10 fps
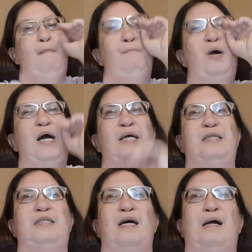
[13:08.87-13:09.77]

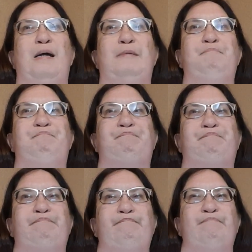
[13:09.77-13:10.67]
But
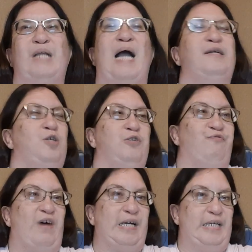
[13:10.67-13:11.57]
I couldn't
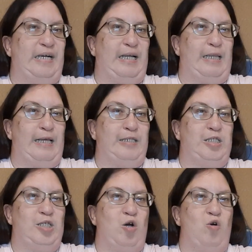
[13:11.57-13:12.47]
find anything.
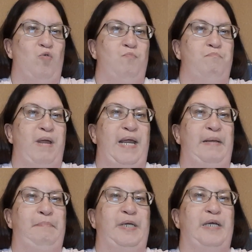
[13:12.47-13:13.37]
So
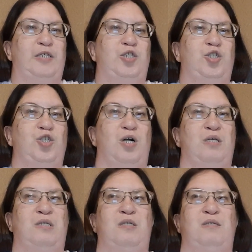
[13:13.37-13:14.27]
maybe it's
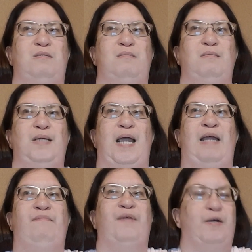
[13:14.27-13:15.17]
just
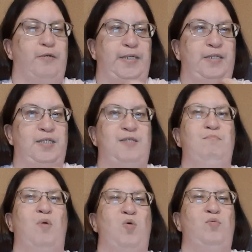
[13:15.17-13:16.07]
a very
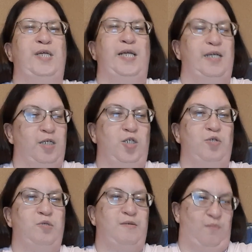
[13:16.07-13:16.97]
smoky
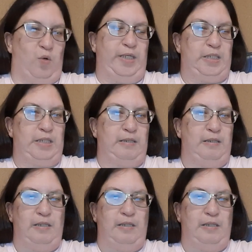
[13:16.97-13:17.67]
induced voice.